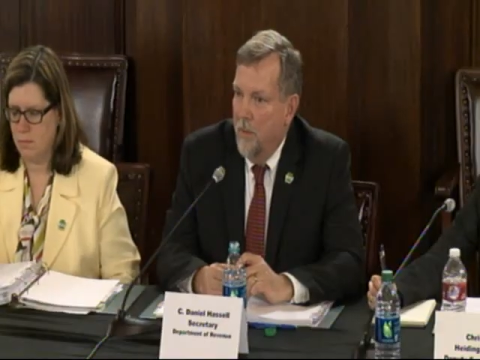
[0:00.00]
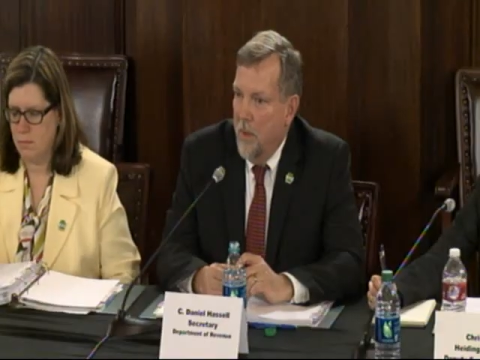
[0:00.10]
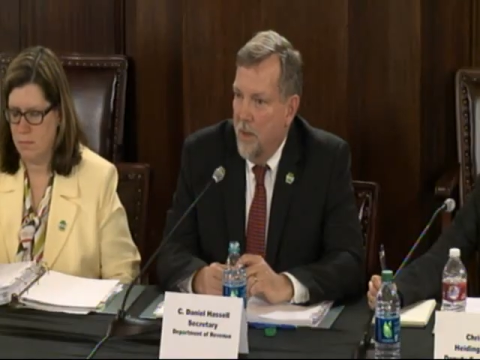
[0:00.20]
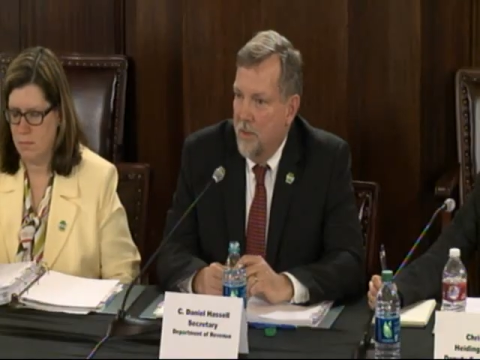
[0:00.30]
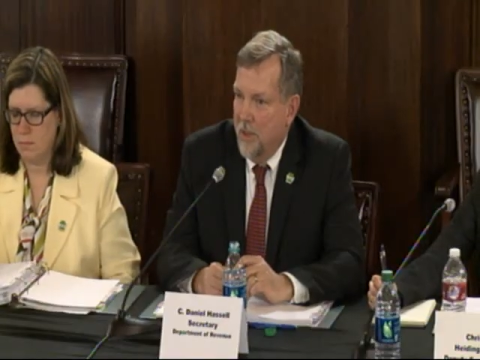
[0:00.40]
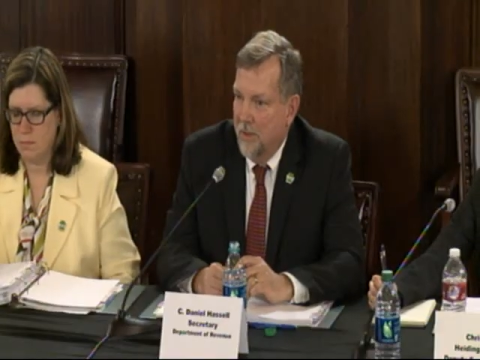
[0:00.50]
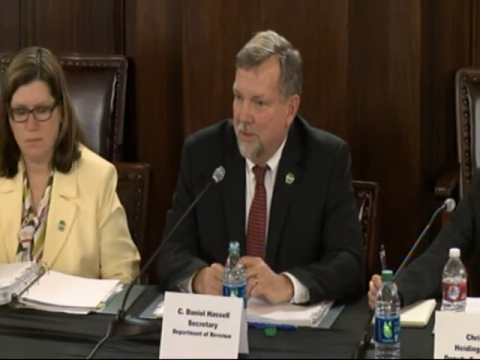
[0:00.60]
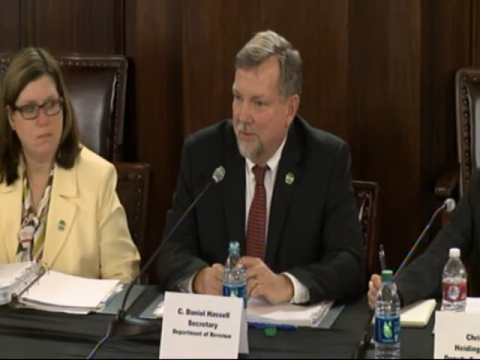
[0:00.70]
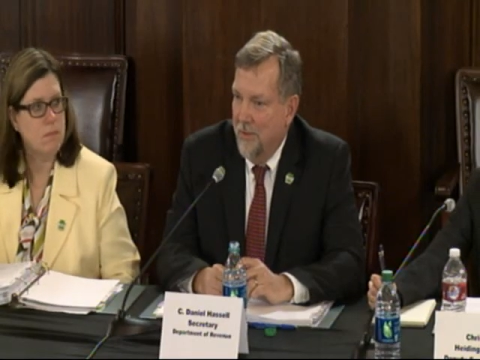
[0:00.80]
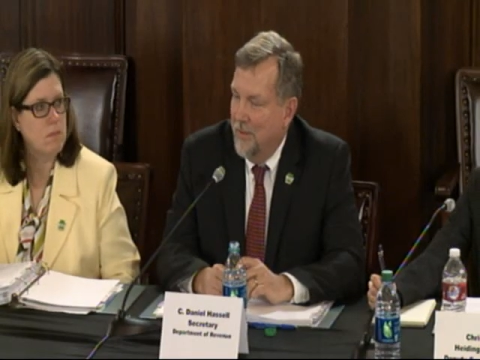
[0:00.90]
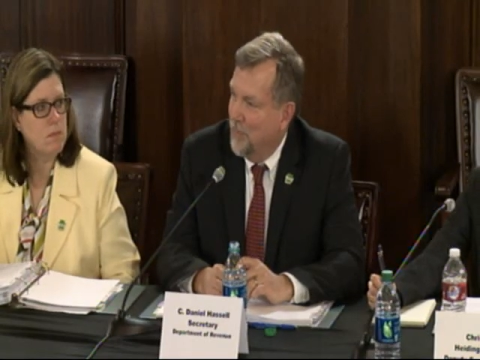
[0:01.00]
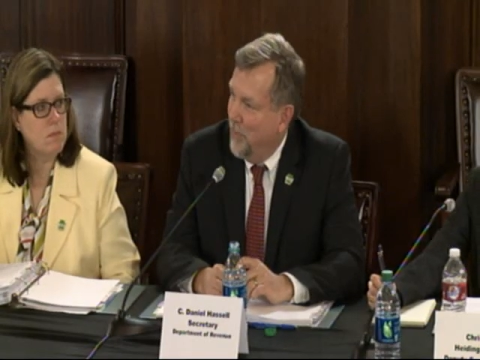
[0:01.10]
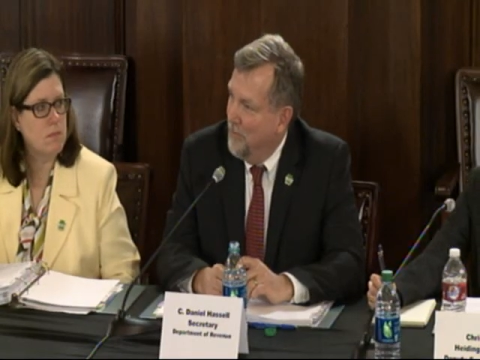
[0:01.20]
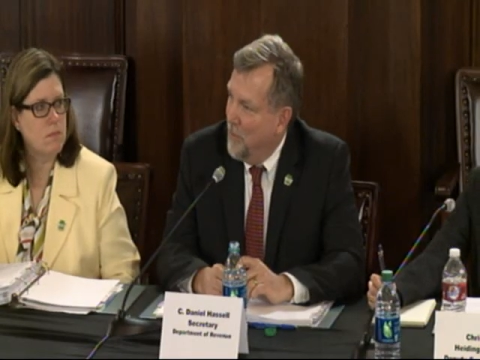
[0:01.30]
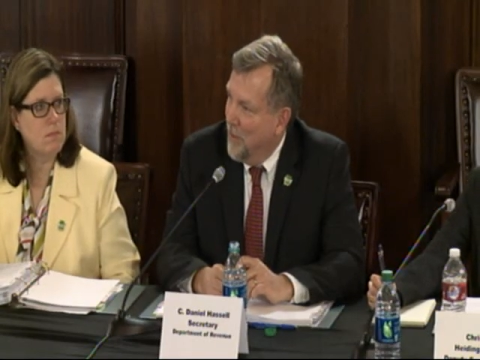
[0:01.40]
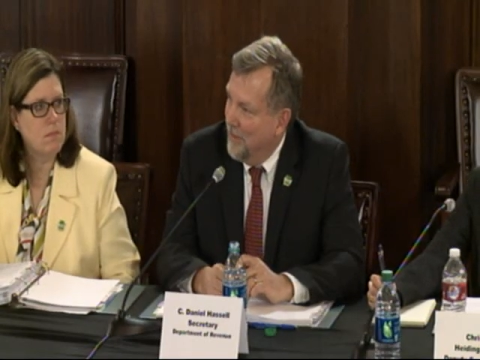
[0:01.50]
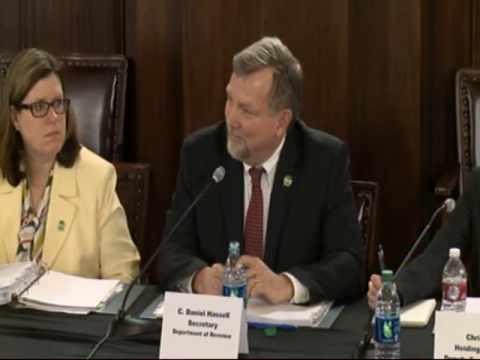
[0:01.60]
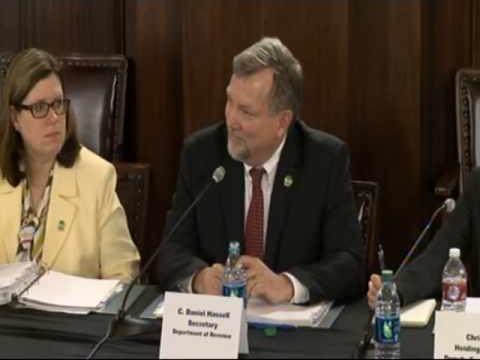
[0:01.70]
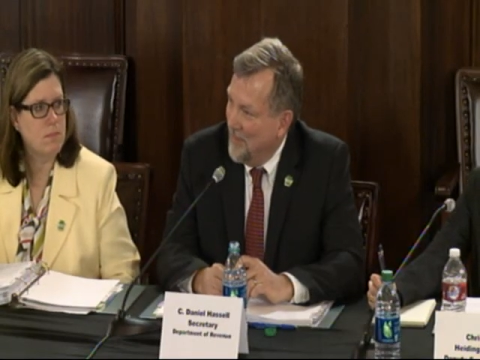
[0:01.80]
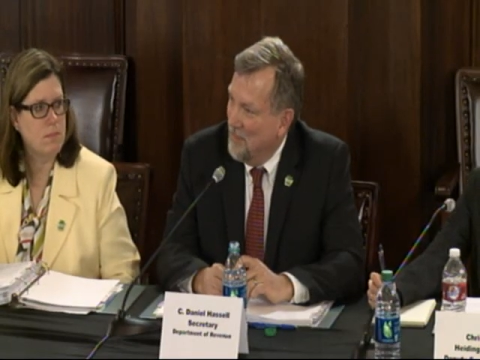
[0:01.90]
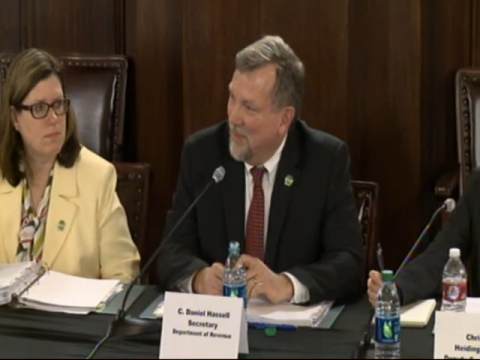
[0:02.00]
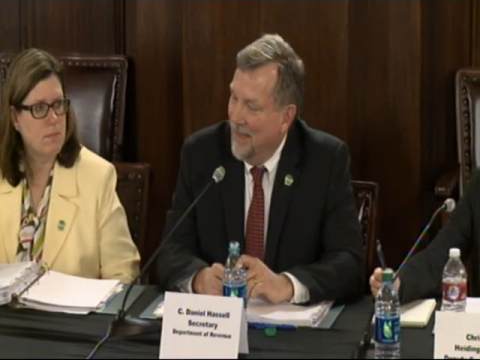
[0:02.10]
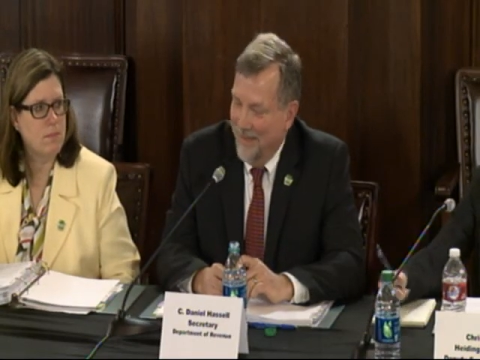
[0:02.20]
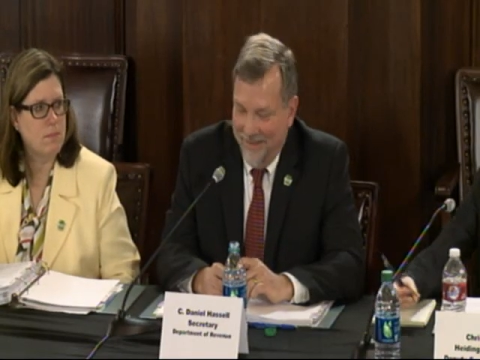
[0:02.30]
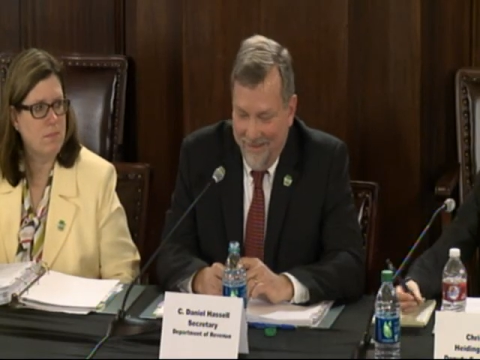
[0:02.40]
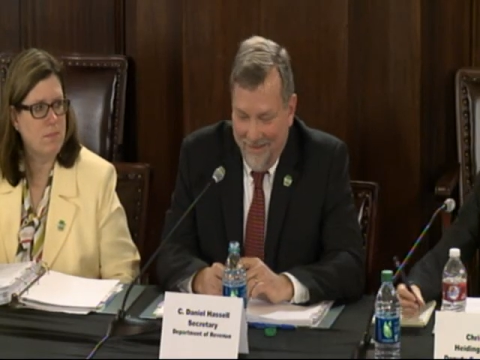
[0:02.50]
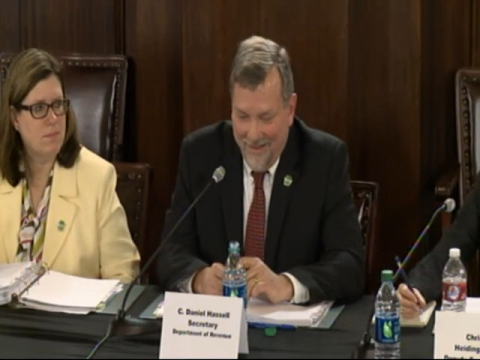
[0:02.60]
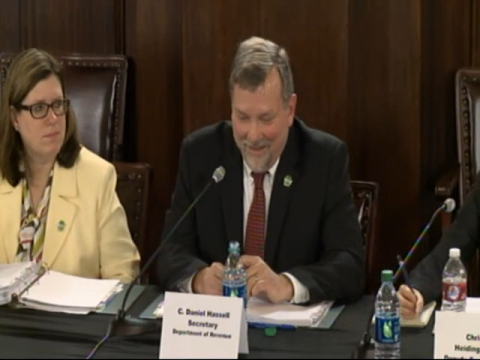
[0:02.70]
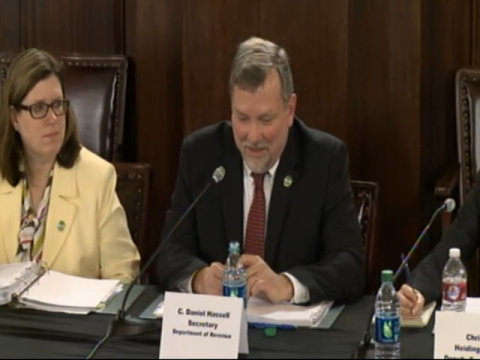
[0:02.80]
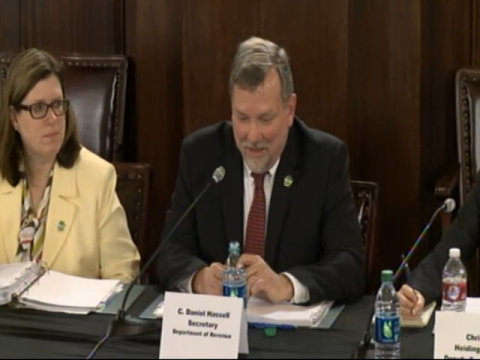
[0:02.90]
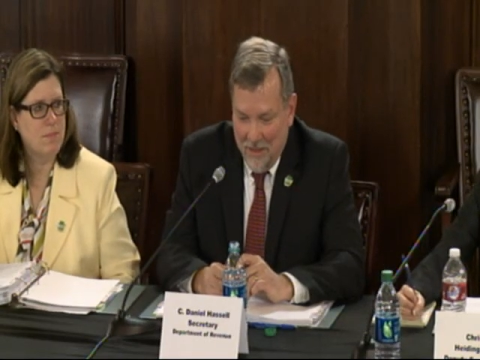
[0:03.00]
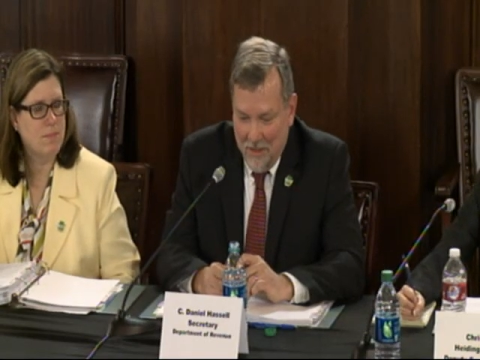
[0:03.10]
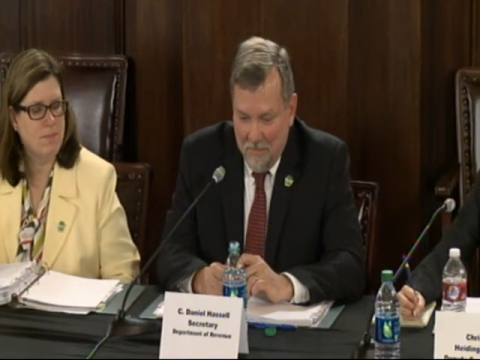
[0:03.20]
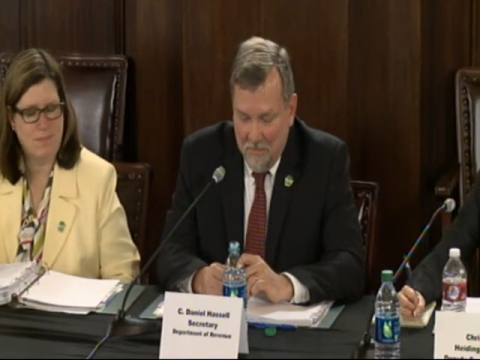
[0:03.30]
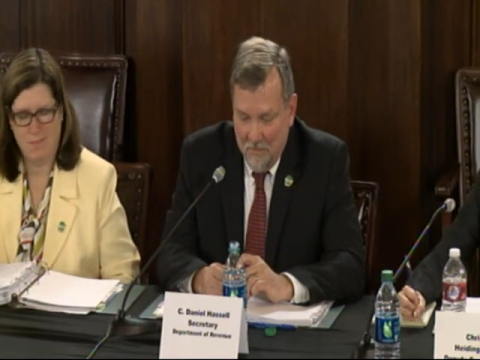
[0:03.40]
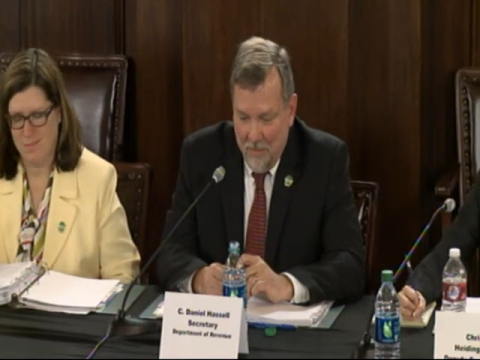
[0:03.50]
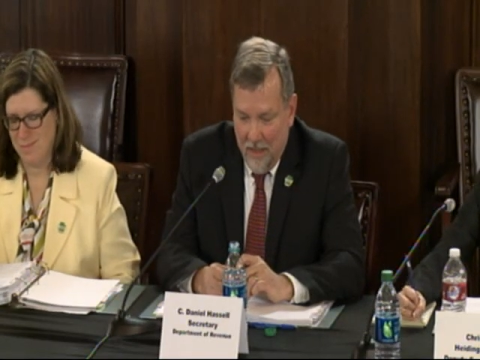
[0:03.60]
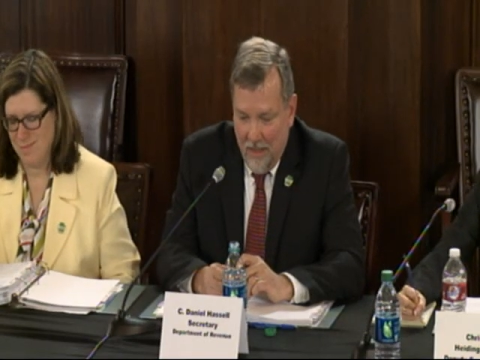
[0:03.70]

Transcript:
Speaker 1: I'm not a justice of the Supreme Court, but um,